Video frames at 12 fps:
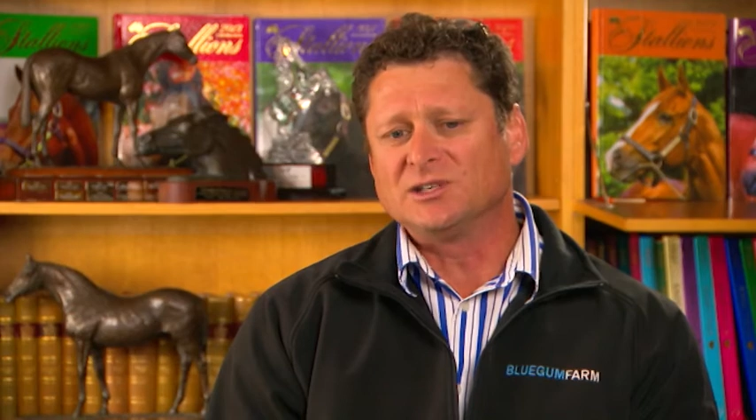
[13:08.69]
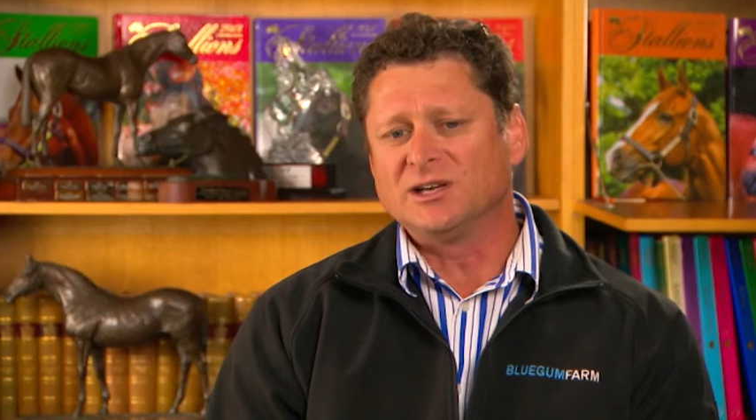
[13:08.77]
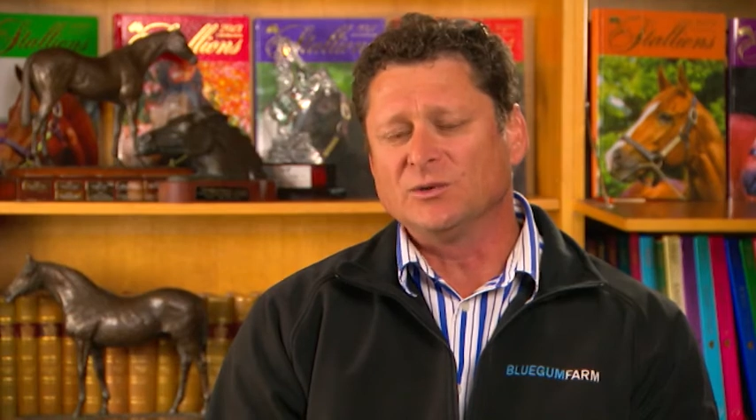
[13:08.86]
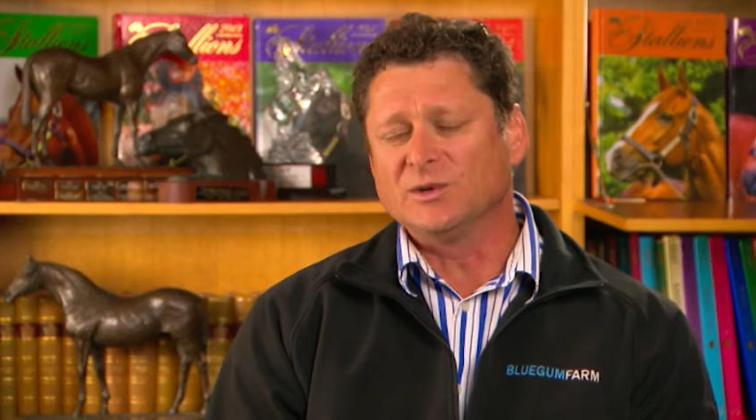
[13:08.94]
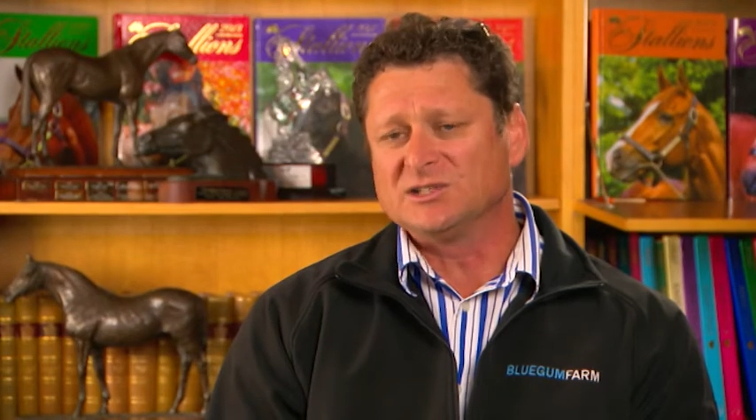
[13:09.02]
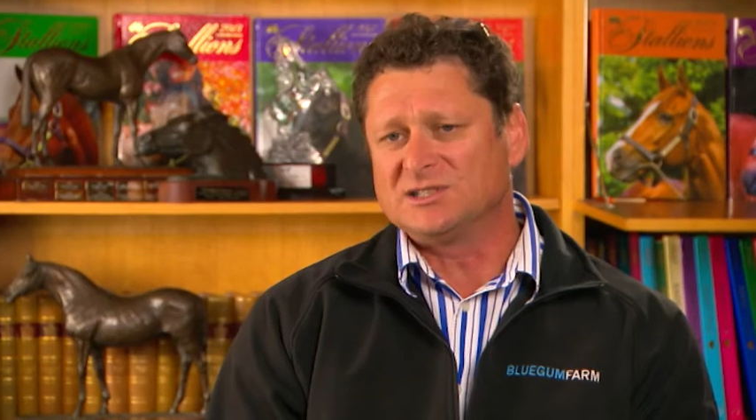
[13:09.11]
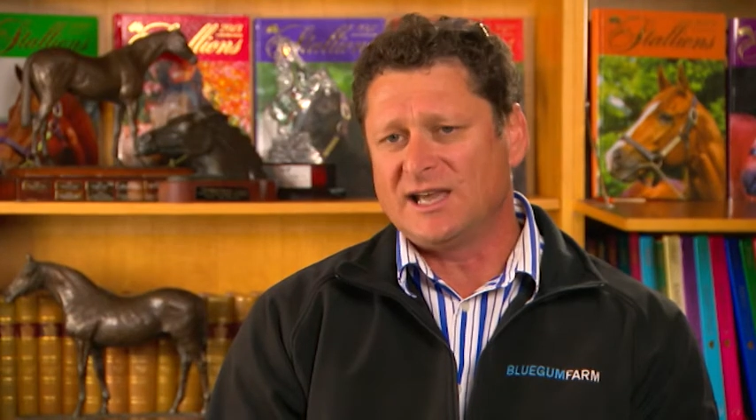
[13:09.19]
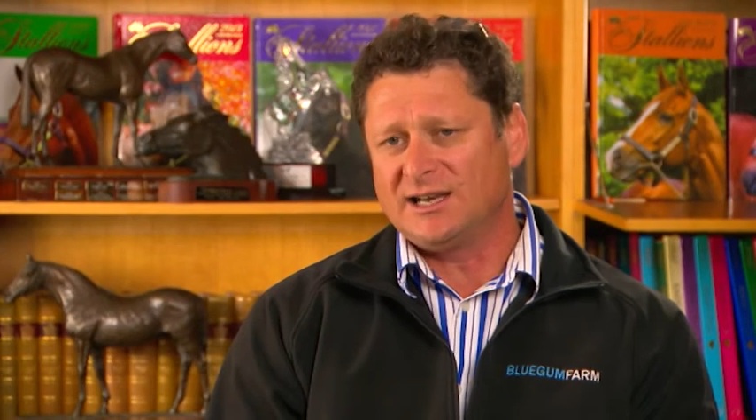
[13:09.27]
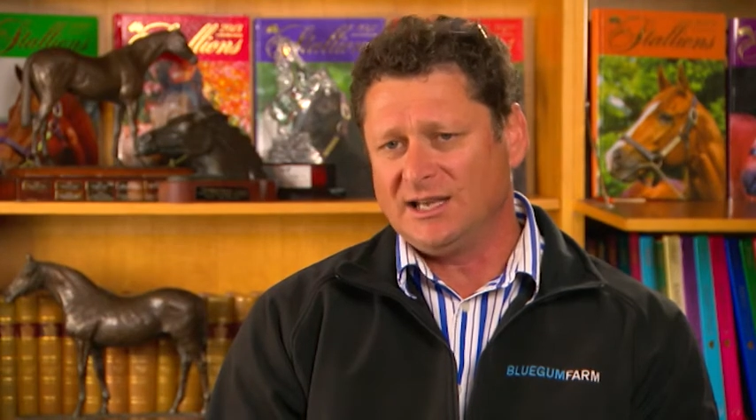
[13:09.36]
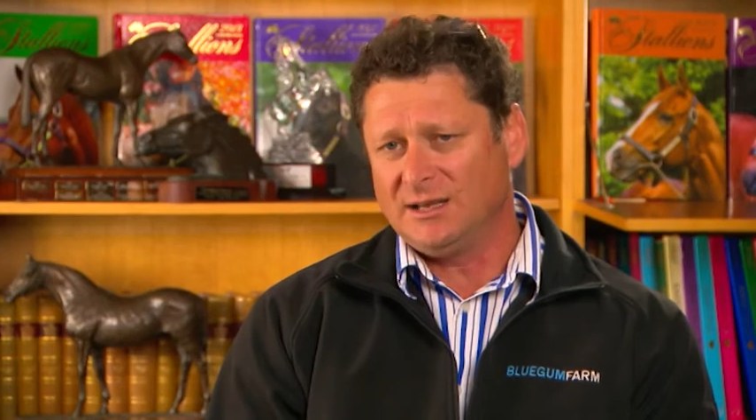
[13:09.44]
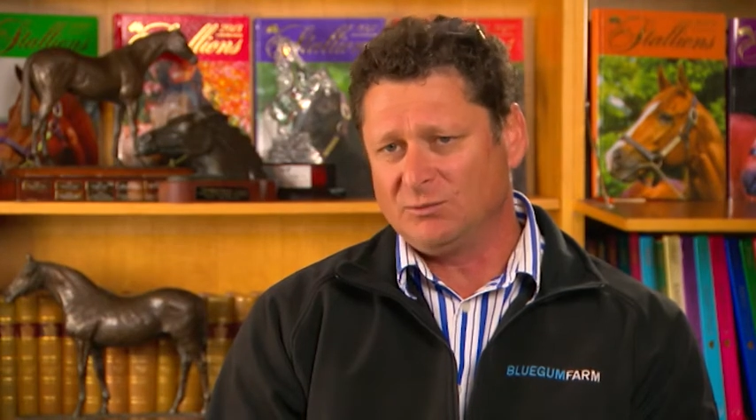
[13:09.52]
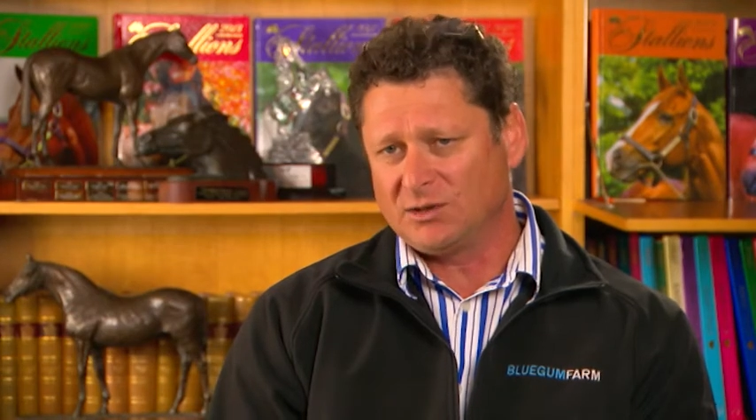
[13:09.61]
we're
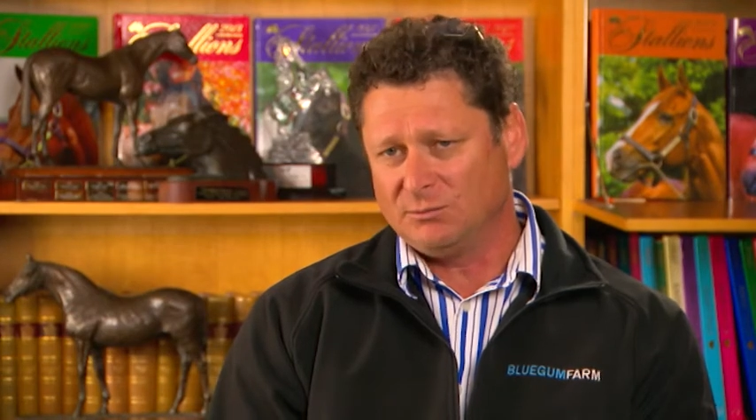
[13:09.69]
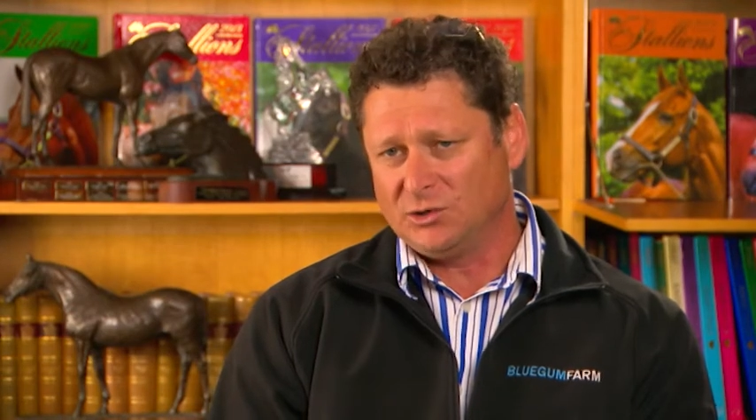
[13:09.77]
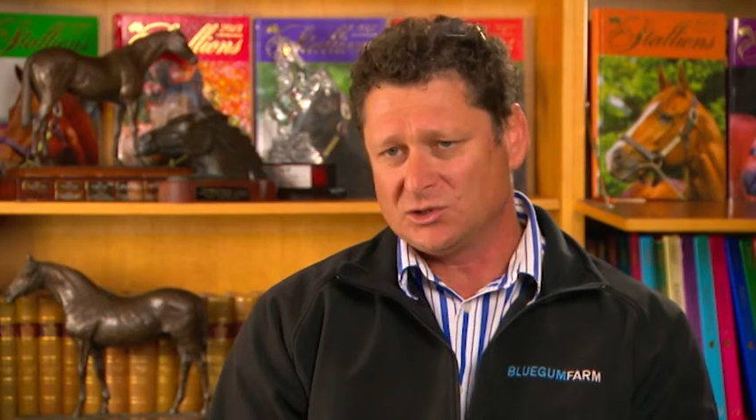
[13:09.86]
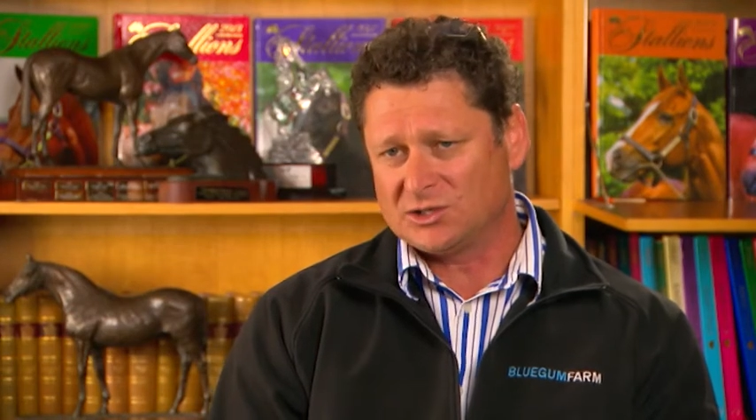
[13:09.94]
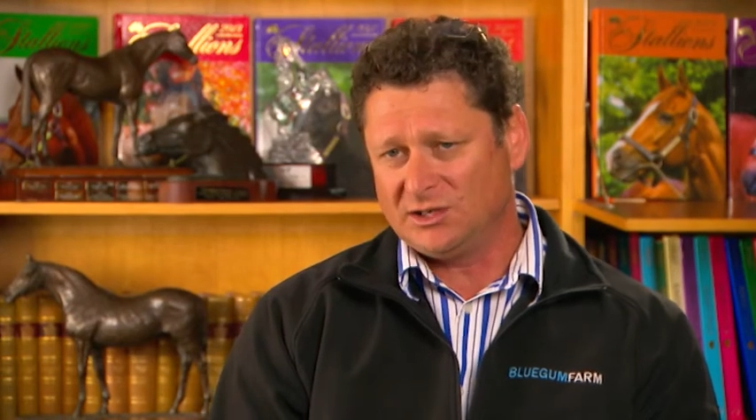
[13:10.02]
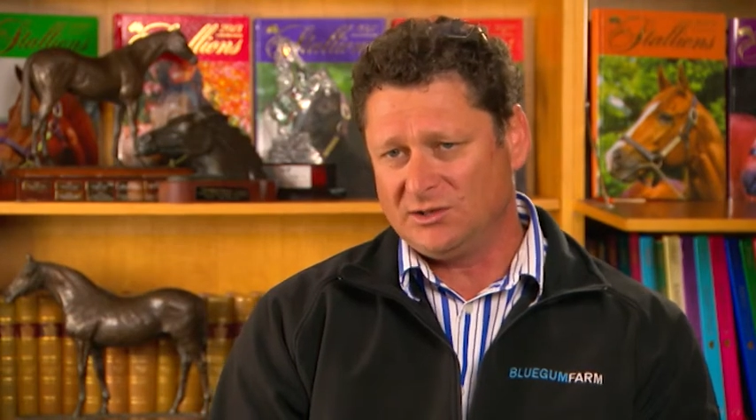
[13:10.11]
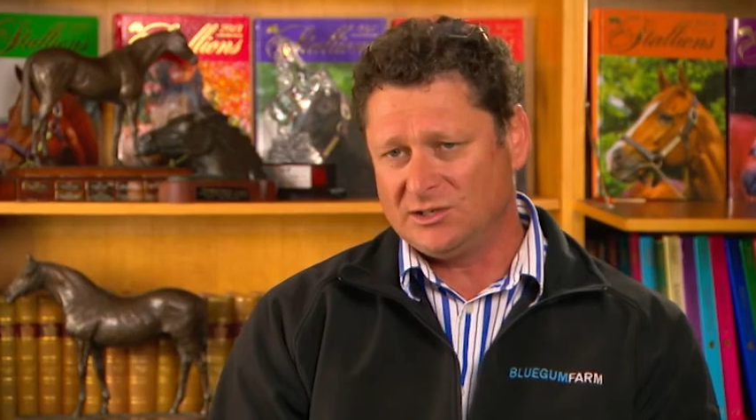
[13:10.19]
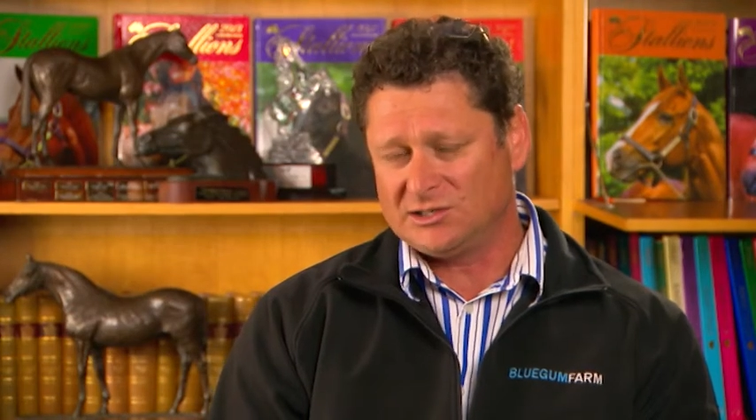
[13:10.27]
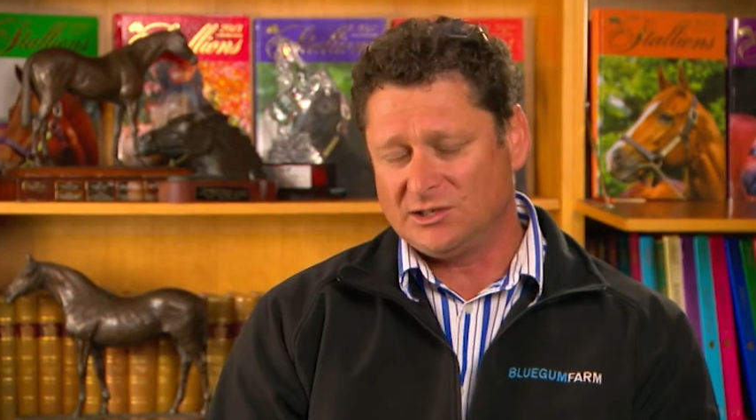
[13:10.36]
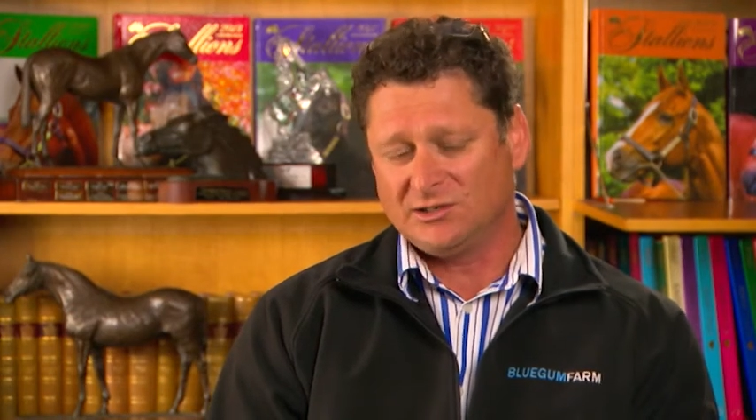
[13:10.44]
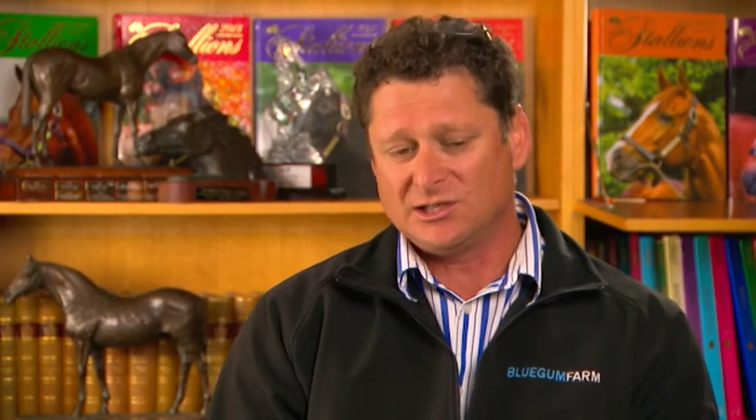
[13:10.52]
standing him commercially this year,